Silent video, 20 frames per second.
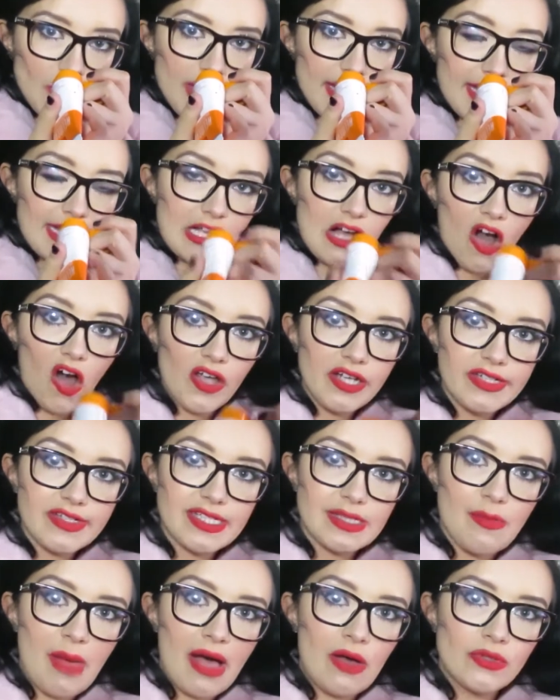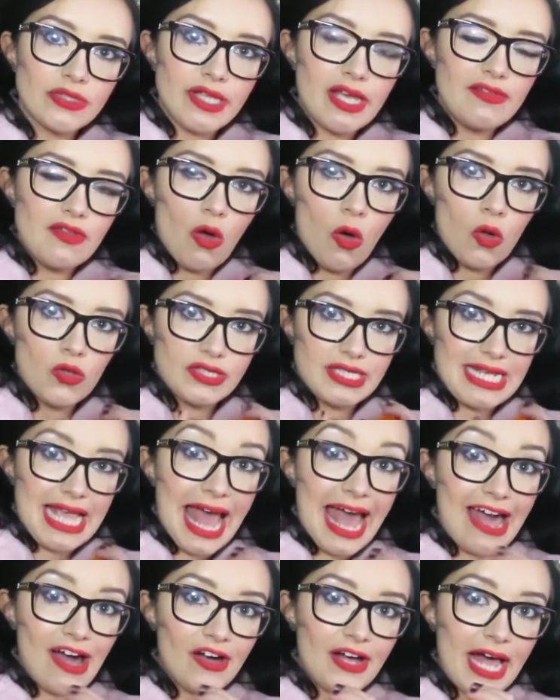It kind of smells like the Aussie
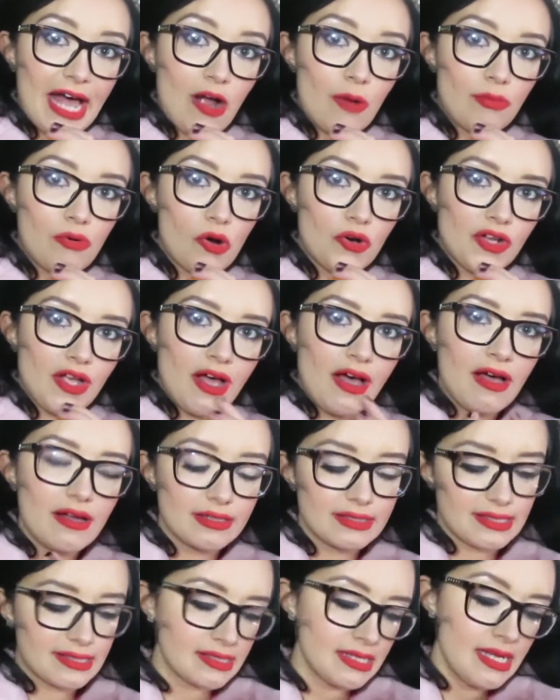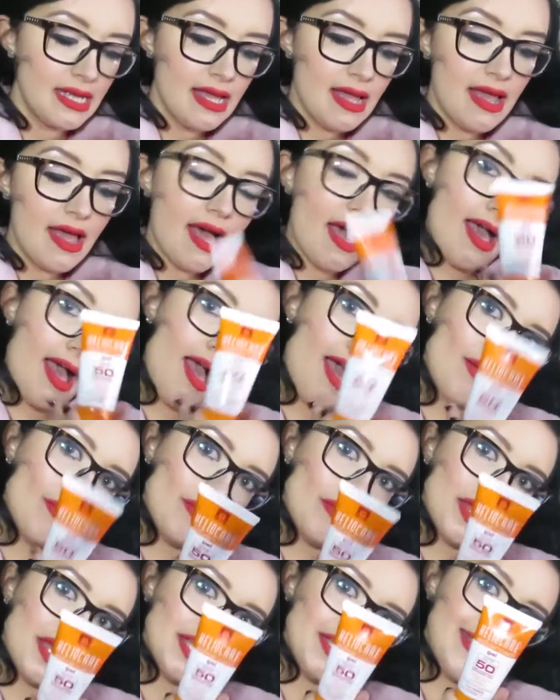hair care products.
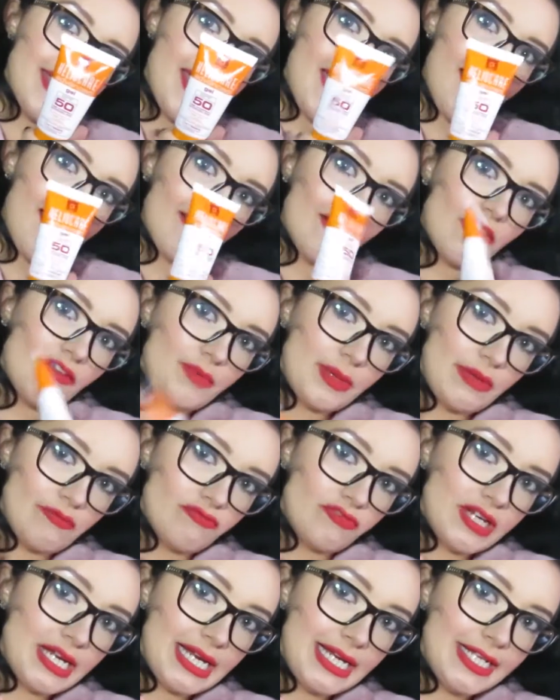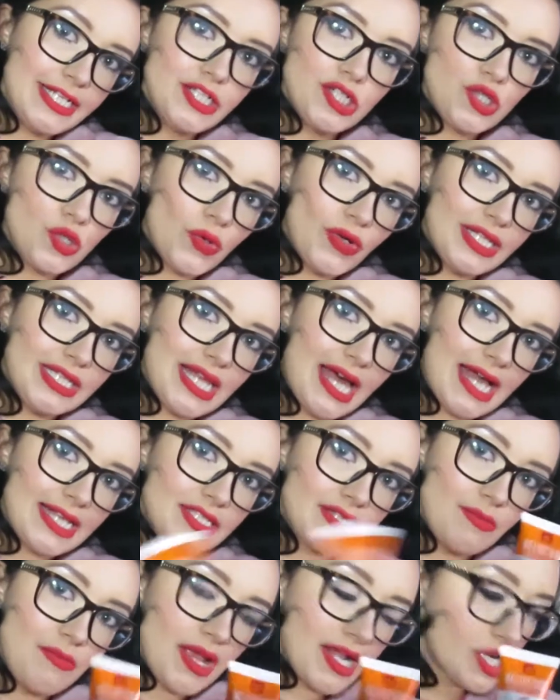And yeah, I've been really enjoying that.
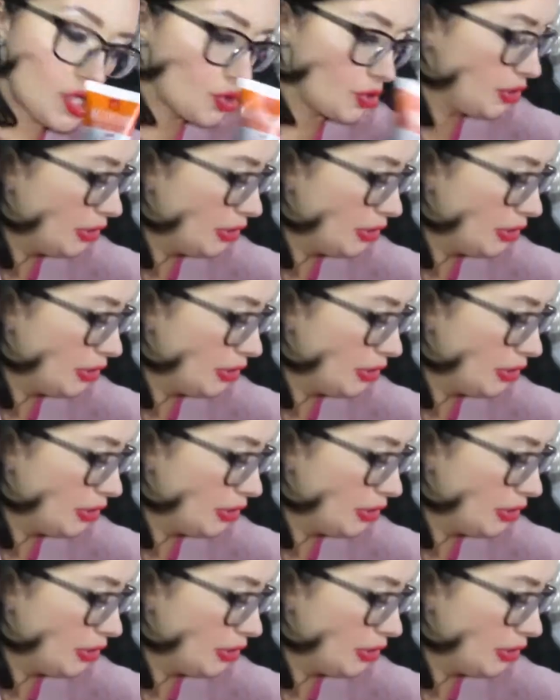So make sure